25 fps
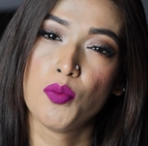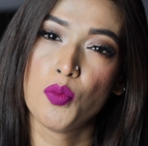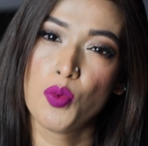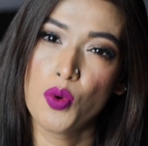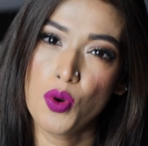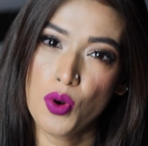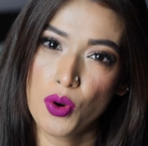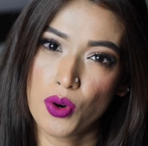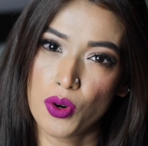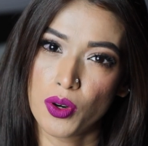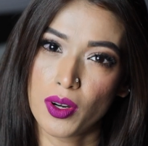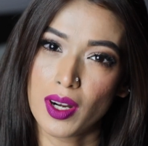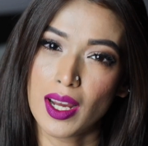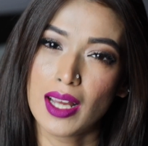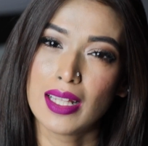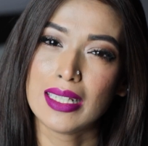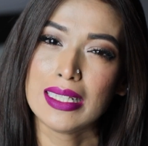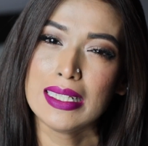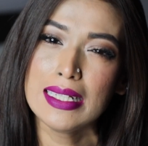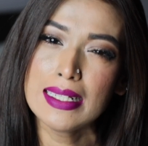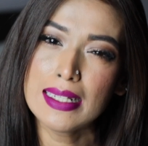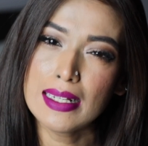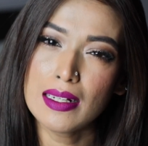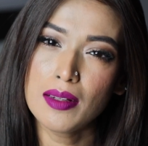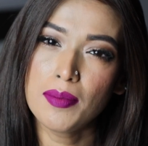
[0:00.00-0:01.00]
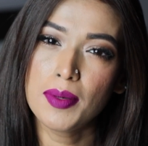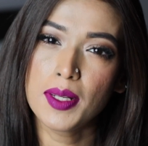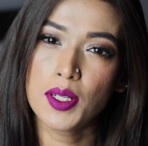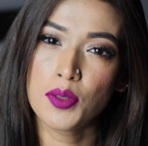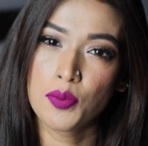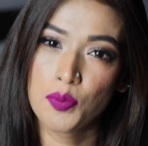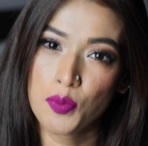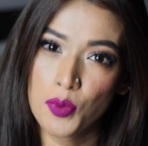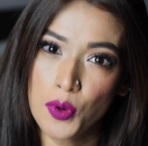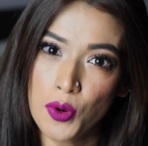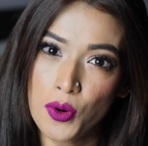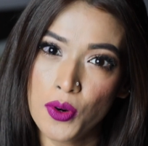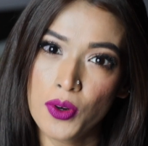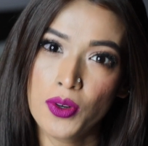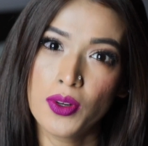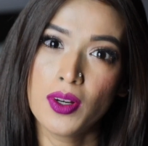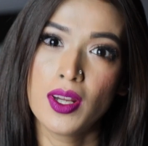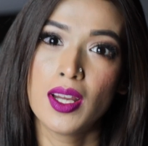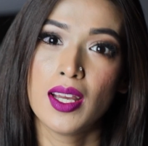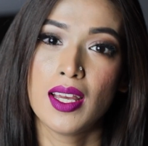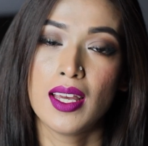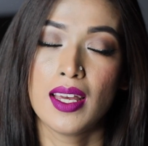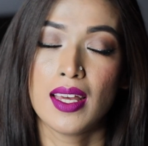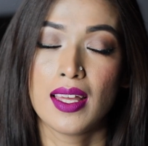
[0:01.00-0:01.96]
more, a little bit more